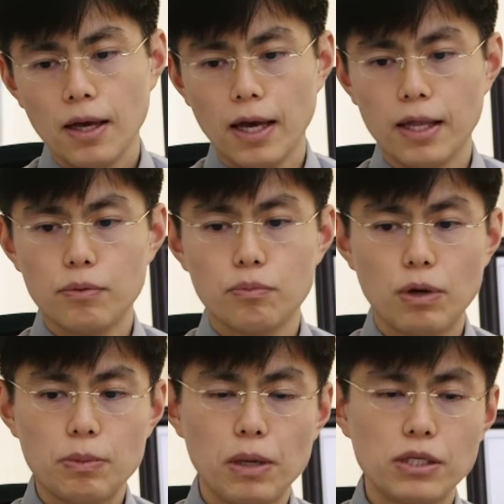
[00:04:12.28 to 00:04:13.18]
And
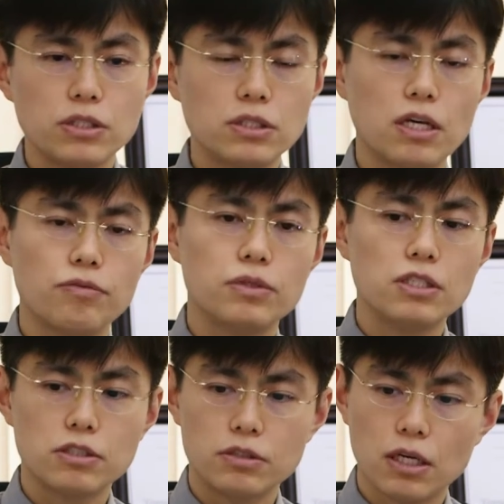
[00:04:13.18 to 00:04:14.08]
when patients have
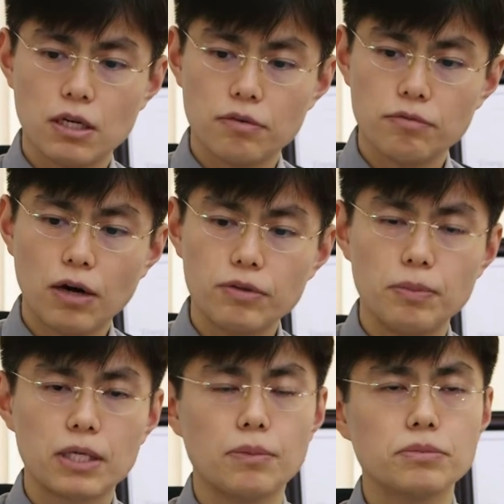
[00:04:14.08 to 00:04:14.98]
this valve that
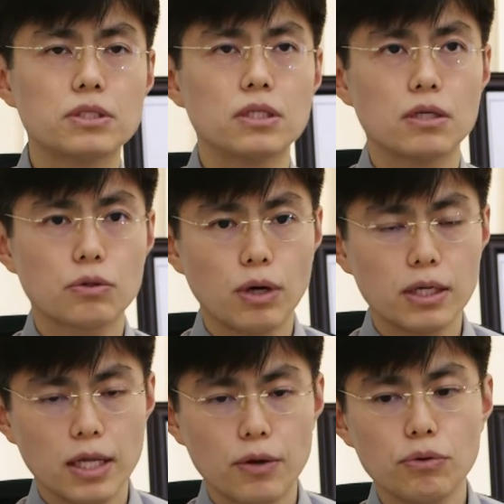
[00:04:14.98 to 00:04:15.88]
becomes quite
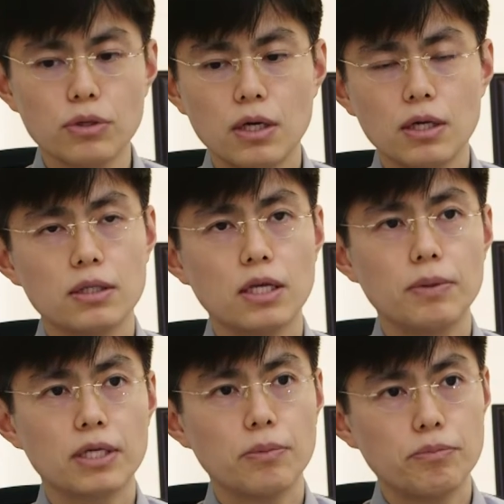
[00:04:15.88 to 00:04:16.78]
narrowed, they
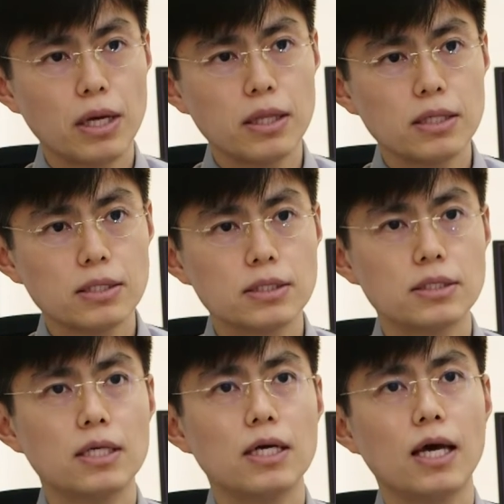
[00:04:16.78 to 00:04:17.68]
become breathless,
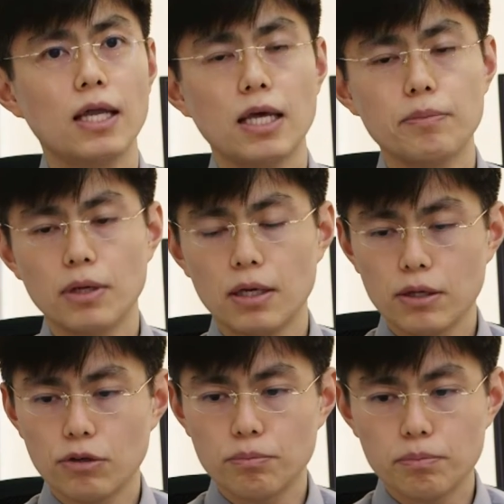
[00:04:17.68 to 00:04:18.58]
and
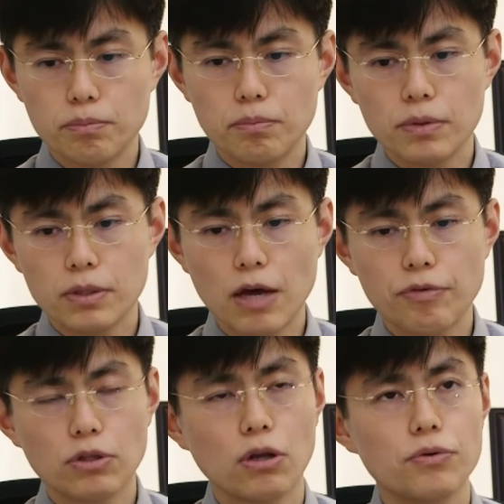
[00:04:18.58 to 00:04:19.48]
then
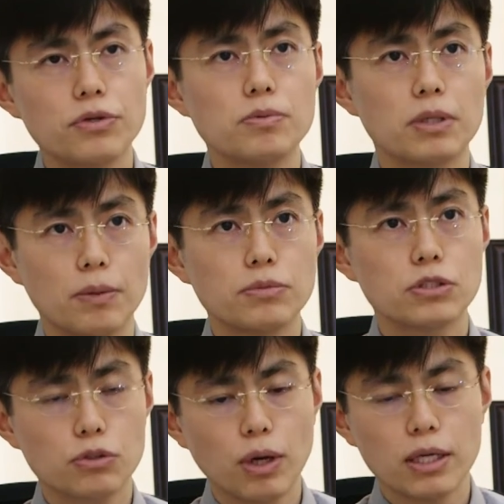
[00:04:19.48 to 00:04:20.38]
effort tolerance
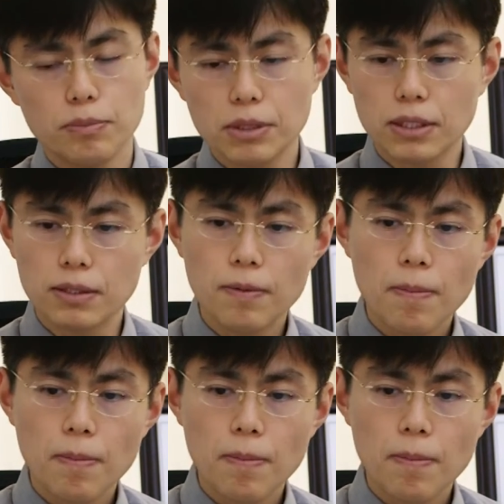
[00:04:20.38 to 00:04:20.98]
becomes quite limited.